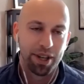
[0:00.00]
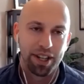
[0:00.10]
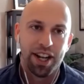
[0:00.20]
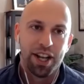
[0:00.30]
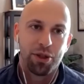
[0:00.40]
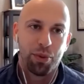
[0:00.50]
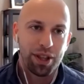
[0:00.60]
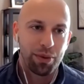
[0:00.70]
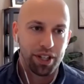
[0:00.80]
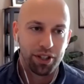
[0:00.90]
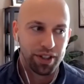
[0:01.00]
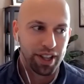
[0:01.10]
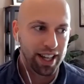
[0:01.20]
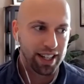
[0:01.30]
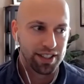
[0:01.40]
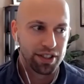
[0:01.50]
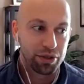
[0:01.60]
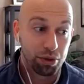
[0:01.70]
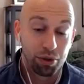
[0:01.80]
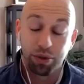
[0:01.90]
But the way that we do that is
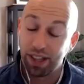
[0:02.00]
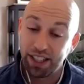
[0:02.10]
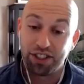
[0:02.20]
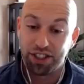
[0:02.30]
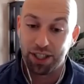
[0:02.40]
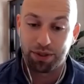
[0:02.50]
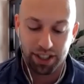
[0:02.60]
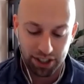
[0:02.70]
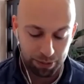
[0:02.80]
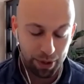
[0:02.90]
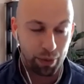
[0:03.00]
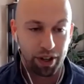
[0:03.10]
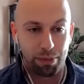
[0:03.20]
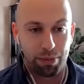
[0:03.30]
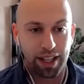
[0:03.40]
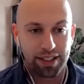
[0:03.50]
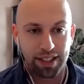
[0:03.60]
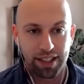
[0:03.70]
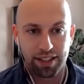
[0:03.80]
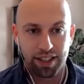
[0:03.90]
through relationships, and this has been one of the
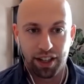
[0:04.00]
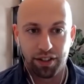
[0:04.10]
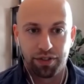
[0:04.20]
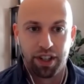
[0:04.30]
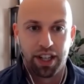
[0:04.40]
blessings of